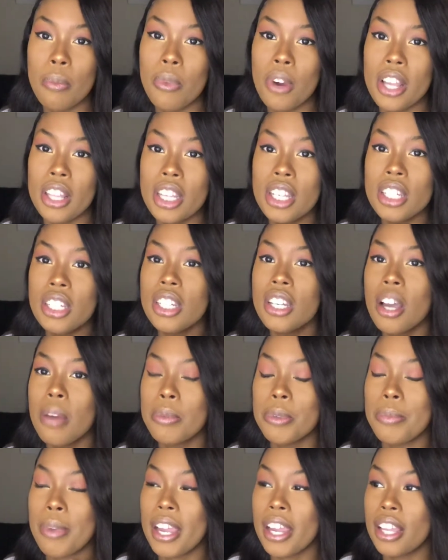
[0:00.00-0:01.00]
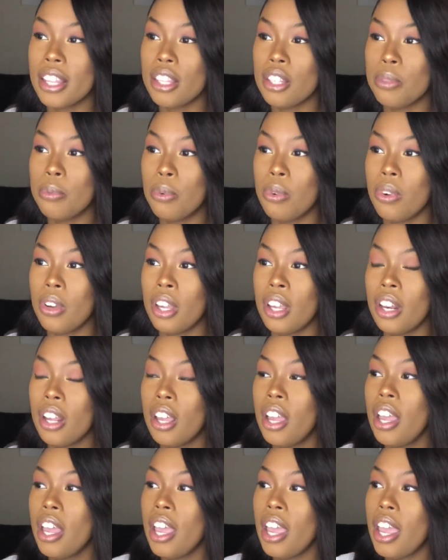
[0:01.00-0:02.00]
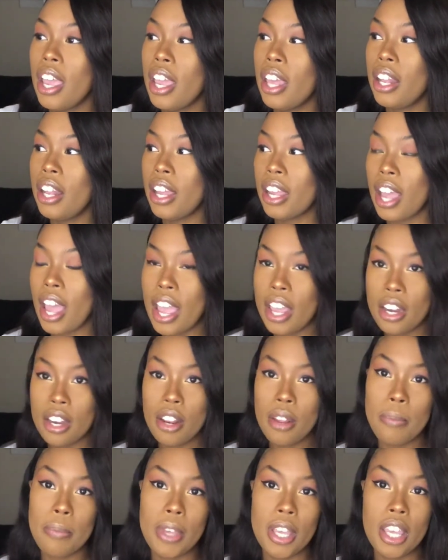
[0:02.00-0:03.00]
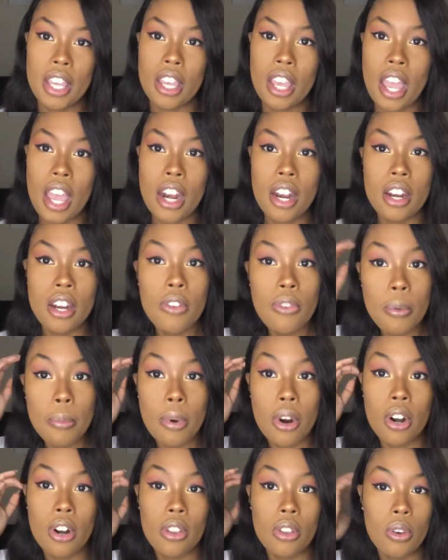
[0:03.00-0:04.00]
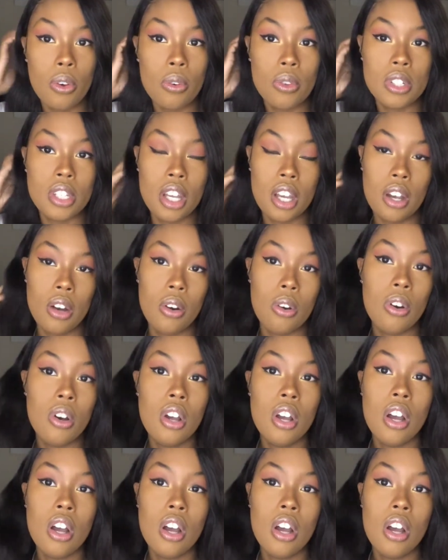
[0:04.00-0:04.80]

I think she comes back at this point, and like I ended up being at a different part of the hotel.